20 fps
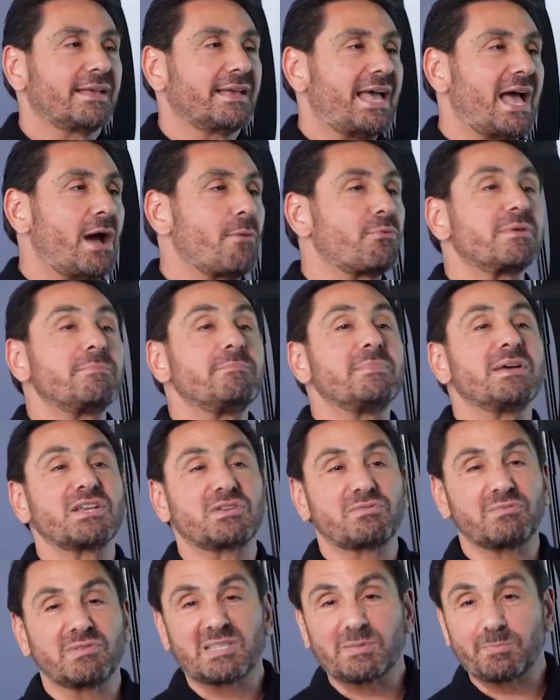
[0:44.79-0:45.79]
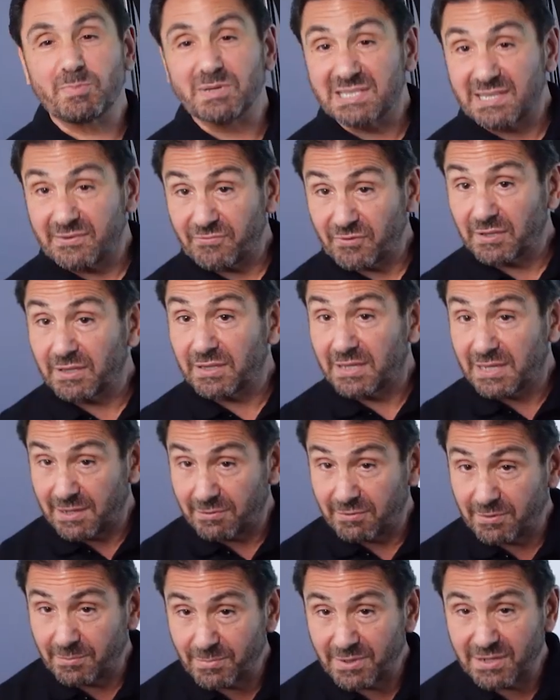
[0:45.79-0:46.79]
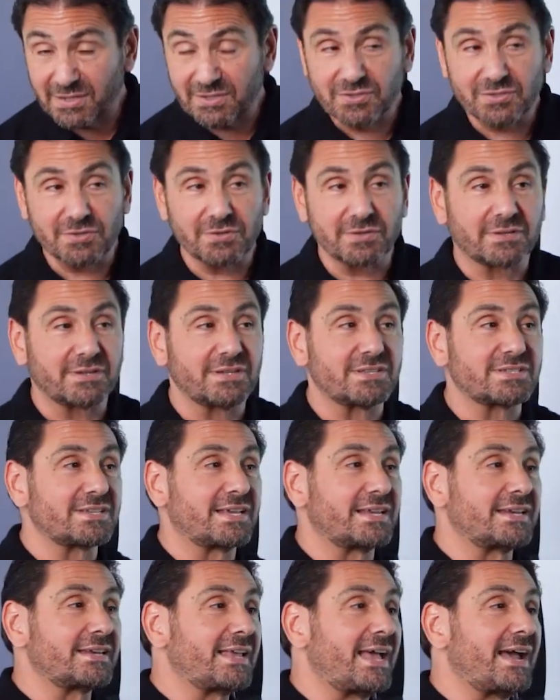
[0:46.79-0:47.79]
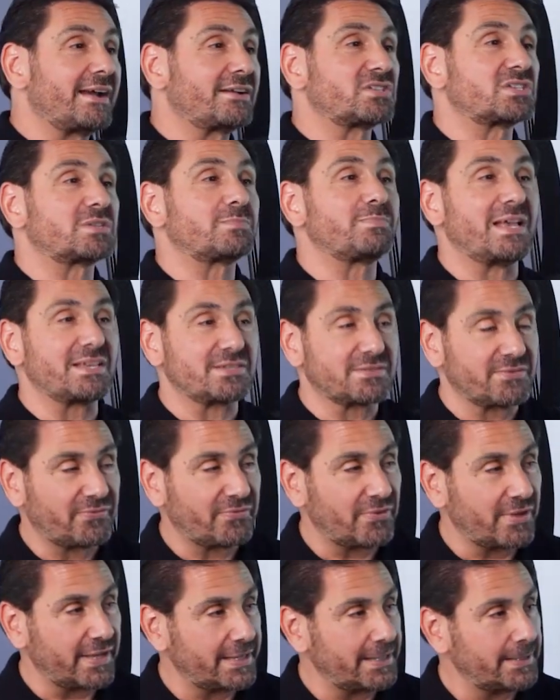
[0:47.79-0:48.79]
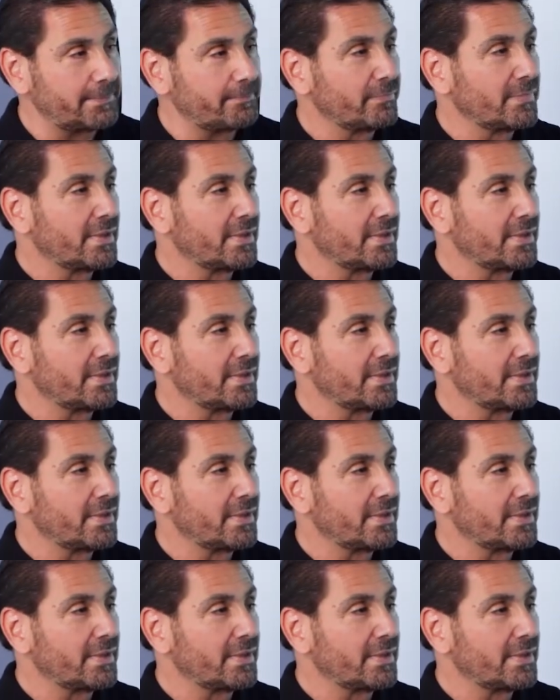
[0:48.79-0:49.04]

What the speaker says: how we measure it specifically here at mini circuits, and how to specify it.